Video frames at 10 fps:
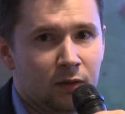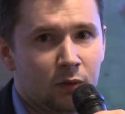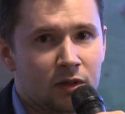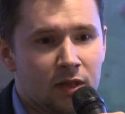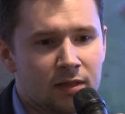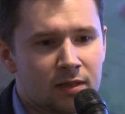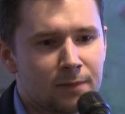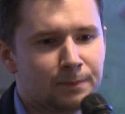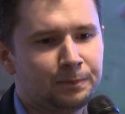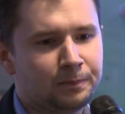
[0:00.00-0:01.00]

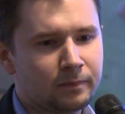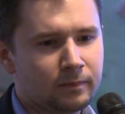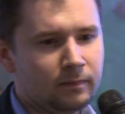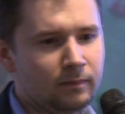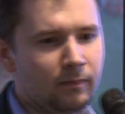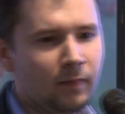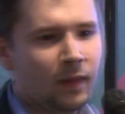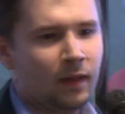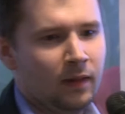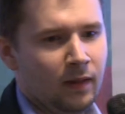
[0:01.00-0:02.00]
widgets.
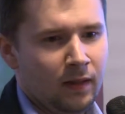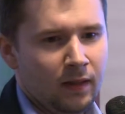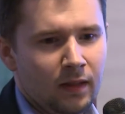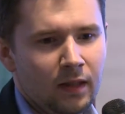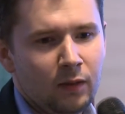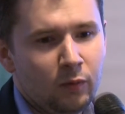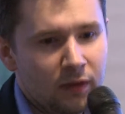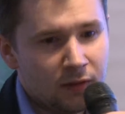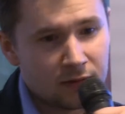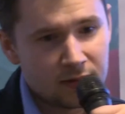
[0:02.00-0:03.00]
We
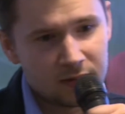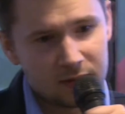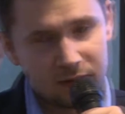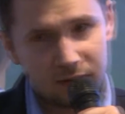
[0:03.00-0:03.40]
use